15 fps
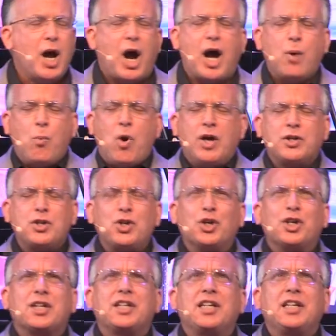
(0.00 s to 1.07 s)
I want
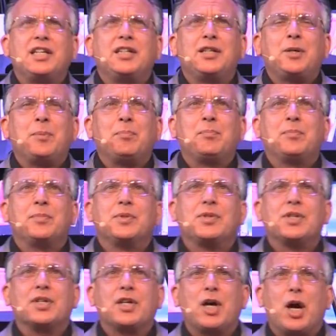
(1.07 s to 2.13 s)
your kingdom
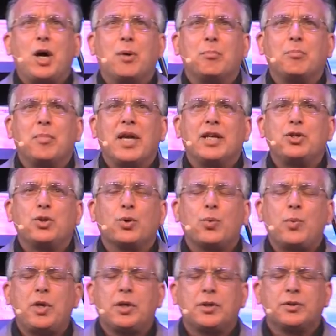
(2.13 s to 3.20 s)
to come and your
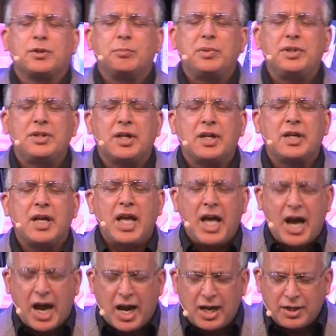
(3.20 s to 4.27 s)
will to be done
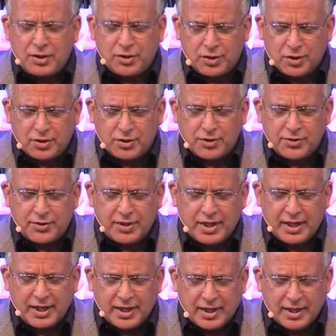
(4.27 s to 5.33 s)
on earth
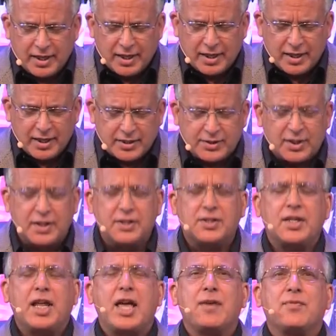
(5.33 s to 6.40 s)
as it is
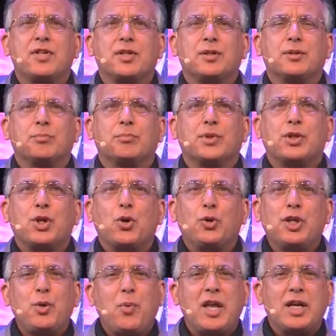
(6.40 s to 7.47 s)
in heaven. But the
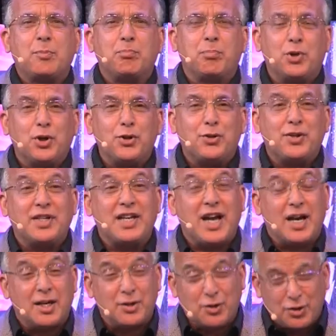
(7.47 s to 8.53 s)
only way to birth it
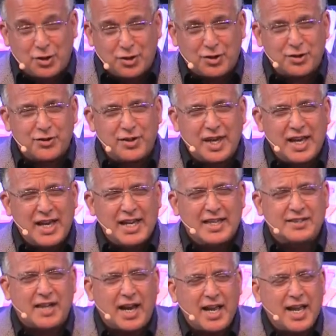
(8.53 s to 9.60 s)
on earth
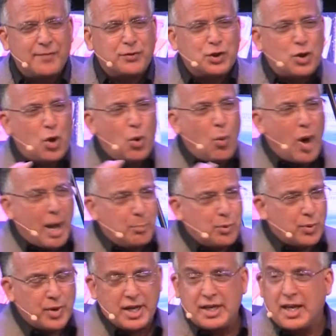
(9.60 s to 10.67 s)
is I have to
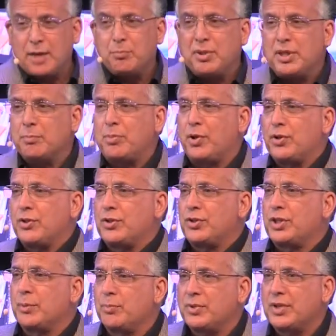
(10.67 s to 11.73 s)
cooperate and be in
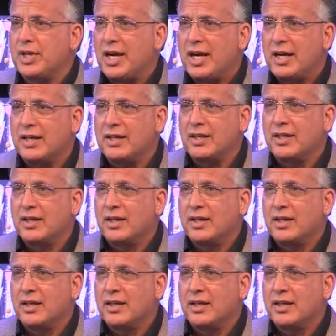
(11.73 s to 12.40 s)
partnership with God.